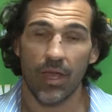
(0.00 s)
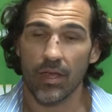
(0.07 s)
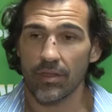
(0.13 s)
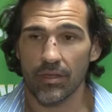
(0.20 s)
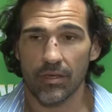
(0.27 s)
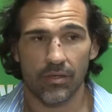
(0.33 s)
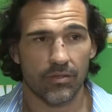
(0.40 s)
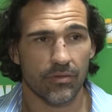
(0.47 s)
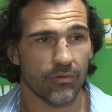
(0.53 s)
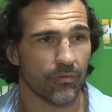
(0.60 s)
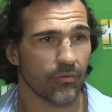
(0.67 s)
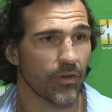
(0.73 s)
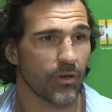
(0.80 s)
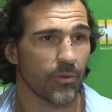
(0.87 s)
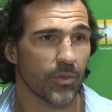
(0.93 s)
I think it's
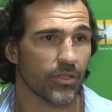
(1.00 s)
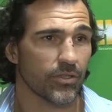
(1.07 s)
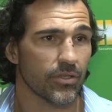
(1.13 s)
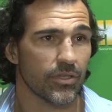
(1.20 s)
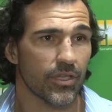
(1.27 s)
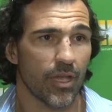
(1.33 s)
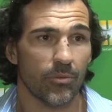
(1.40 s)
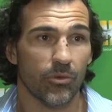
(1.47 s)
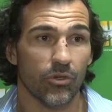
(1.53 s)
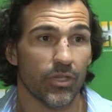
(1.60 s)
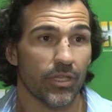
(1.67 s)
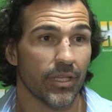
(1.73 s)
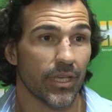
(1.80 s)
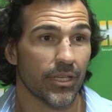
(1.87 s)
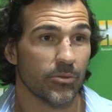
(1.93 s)
very much the same. You
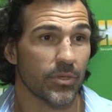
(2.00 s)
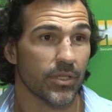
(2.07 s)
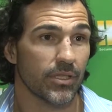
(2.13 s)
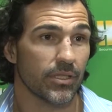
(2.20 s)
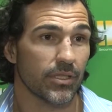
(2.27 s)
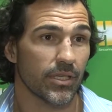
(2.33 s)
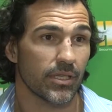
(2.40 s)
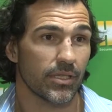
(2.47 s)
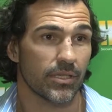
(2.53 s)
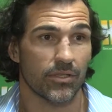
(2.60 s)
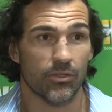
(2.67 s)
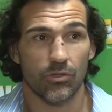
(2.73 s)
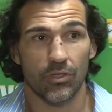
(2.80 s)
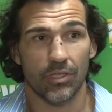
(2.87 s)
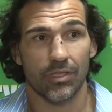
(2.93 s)
need expertise.
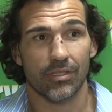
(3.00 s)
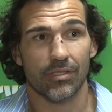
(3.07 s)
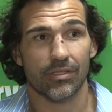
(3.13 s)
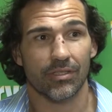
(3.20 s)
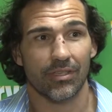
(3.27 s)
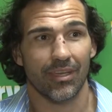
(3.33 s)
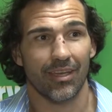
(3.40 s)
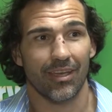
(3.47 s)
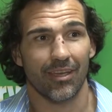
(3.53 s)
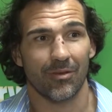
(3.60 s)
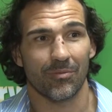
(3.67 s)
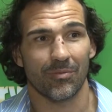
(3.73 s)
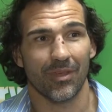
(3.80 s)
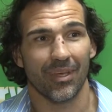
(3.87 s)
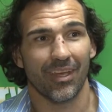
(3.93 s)
You need
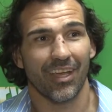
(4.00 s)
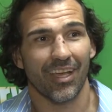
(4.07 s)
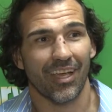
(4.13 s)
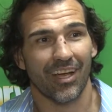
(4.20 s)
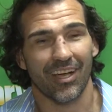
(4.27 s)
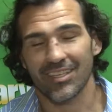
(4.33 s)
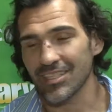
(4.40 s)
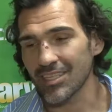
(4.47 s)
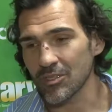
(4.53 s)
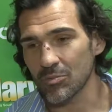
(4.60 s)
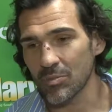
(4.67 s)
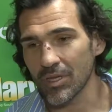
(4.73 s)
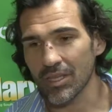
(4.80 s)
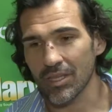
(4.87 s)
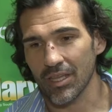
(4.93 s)
guys that's
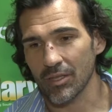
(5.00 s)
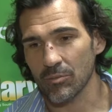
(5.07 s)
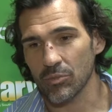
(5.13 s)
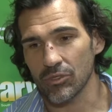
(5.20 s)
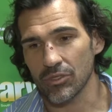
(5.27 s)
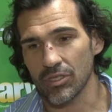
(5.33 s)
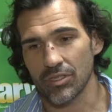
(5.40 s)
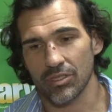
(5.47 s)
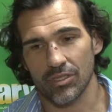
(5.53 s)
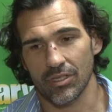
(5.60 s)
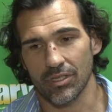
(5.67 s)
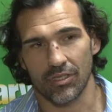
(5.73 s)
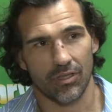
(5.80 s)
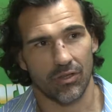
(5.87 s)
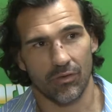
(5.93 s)
been in that
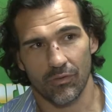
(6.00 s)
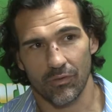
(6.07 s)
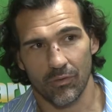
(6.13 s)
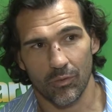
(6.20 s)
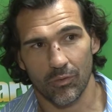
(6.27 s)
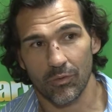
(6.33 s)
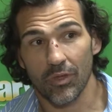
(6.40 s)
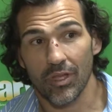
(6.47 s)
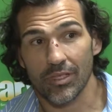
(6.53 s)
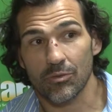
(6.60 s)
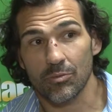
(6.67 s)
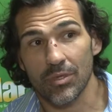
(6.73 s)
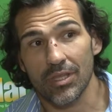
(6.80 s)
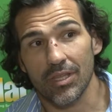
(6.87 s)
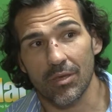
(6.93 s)
position, that's
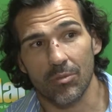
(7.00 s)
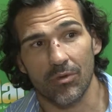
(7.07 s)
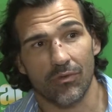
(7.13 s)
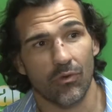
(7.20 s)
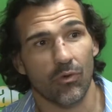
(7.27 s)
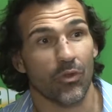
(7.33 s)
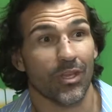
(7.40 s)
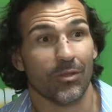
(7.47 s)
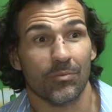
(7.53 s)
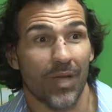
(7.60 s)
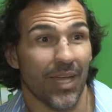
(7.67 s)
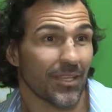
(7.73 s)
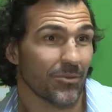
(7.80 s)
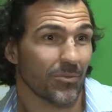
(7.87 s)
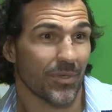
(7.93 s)
been there before, that
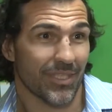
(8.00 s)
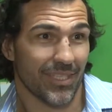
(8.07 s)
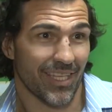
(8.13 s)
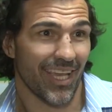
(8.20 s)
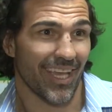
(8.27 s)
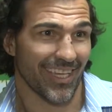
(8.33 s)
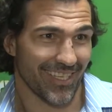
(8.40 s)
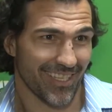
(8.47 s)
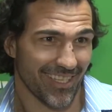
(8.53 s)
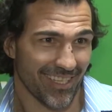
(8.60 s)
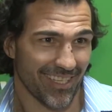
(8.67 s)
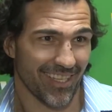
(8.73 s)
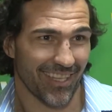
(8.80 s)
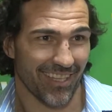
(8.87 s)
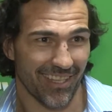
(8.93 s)
made mistakes.
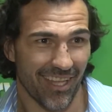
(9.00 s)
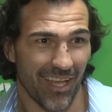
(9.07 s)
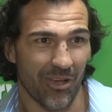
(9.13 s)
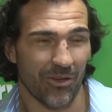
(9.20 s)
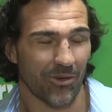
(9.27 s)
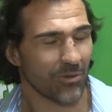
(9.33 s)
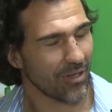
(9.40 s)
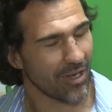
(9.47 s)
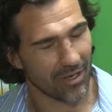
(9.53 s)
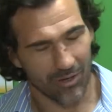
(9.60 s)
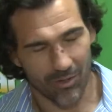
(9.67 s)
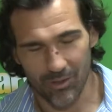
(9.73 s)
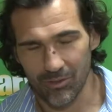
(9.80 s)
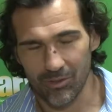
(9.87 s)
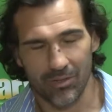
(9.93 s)
That know, I
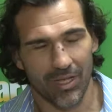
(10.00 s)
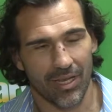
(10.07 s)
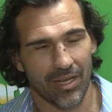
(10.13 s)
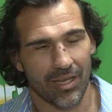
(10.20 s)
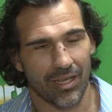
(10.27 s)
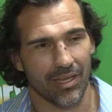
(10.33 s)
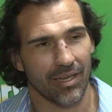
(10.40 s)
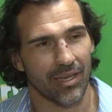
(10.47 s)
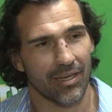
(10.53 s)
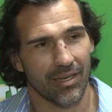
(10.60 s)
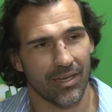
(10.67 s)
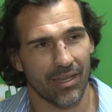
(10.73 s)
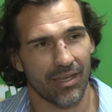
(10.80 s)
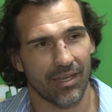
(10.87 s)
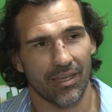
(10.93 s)
can't do that again.
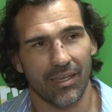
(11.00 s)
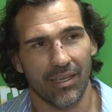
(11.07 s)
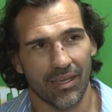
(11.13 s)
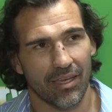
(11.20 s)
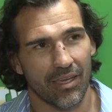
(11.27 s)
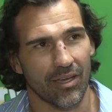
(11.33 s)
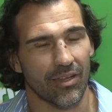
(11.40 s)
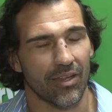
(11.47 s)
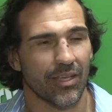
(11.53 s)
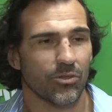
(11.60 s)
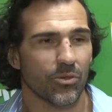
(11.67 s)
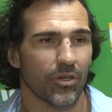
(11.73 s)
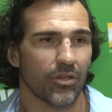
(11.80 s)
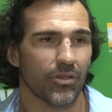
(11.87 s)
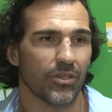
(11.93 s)
And that's
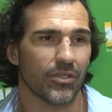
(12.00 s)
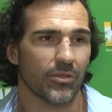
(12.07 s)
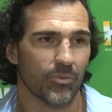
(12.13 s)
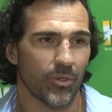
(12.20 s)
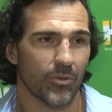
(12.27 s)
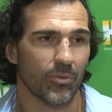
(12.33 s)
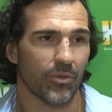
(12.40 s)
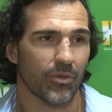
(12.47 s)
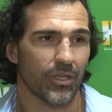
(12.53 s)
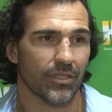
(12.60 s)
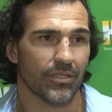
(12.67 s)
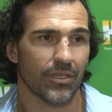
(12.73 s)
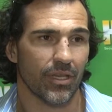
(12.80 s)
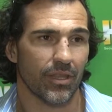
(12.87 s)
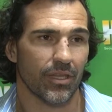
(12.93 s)
why you need people
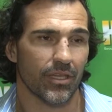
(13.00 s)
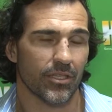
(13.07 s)
that's got the